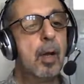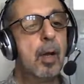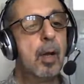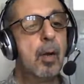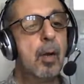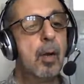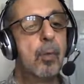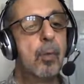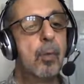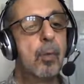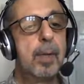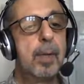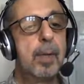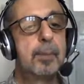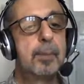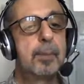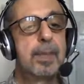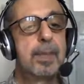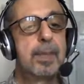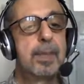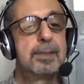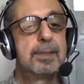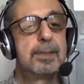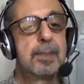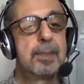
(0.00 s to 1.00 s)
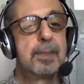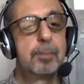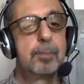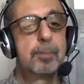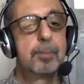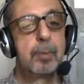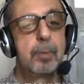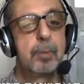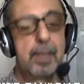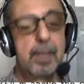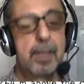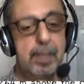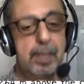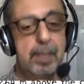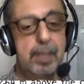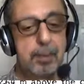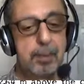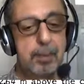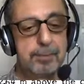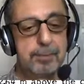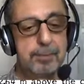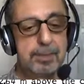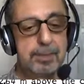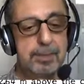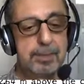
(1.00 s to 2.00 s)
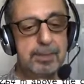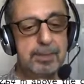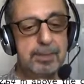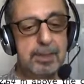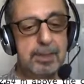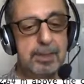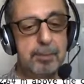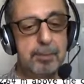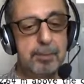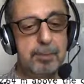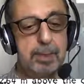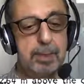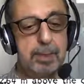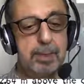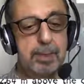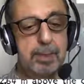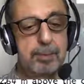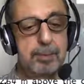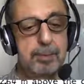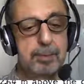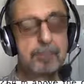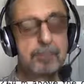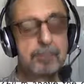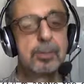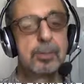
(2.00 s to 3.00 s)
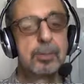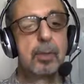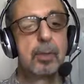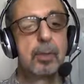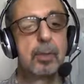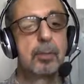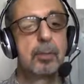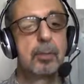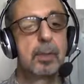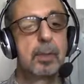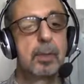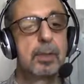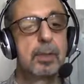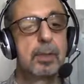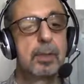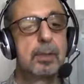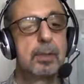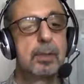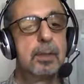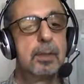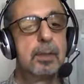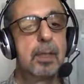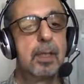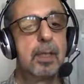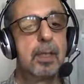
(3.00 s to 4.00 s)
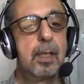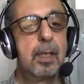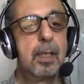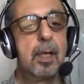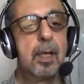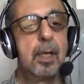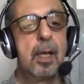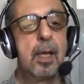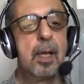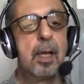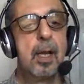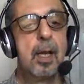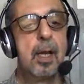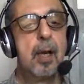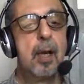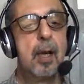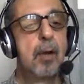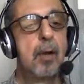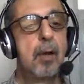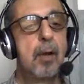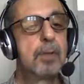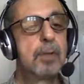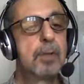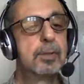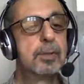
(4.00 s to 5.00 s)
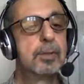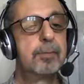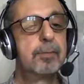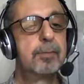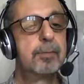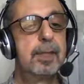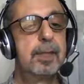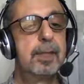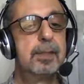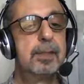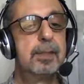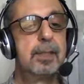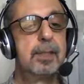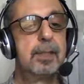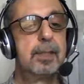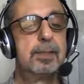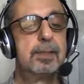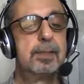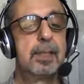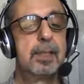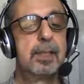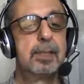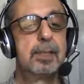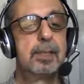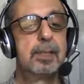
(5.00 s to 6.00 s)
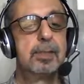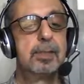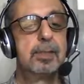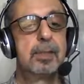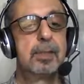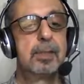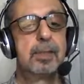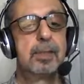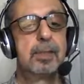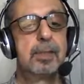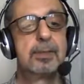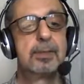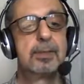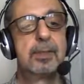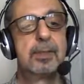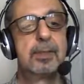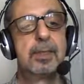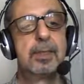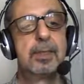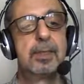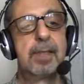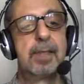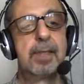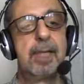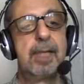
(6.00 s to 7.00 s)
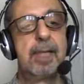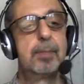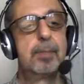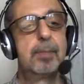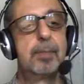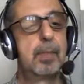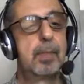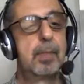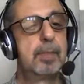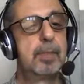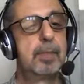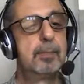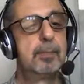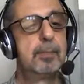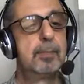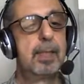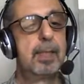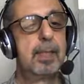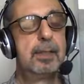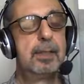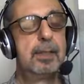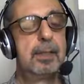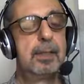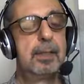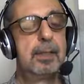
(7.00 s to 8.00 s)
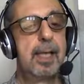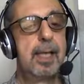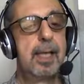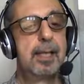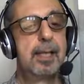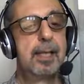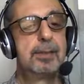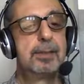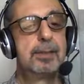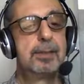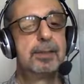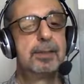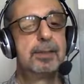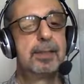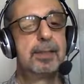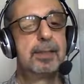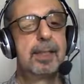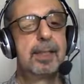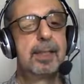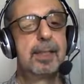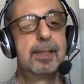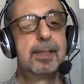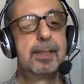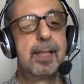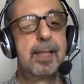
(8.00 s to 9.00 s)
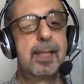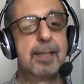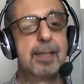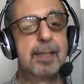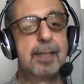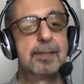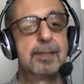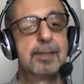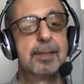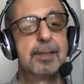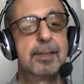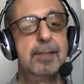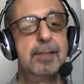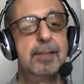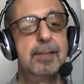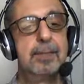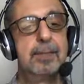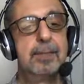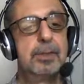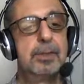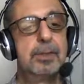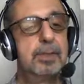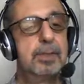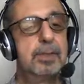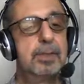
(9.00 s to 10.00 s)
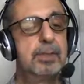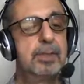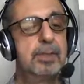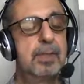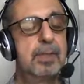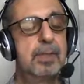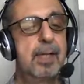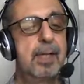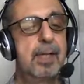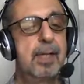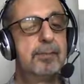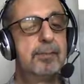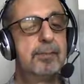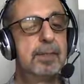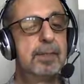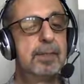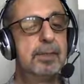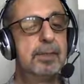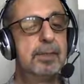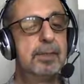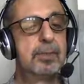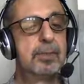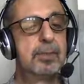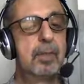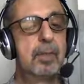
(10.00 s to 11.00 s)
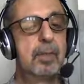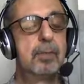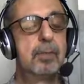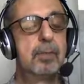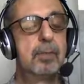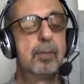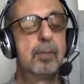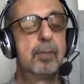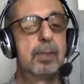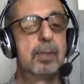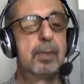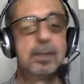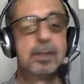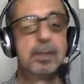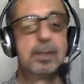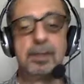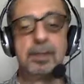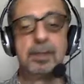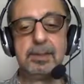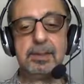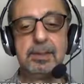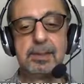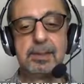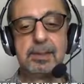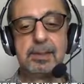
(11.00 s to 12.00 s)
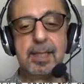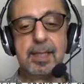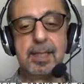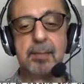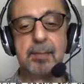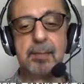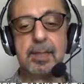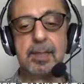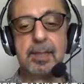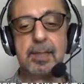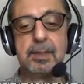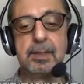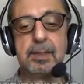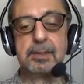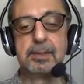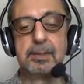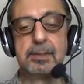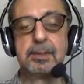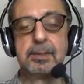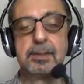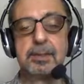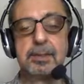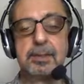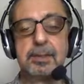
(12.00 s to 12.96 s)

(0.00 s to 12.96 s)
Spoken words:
when pressed up to a head of 16 meters of salt water. Also find the resultant thrust on the tank bottom and the direction that it acts if the ship's draft in salt water is 10 meters.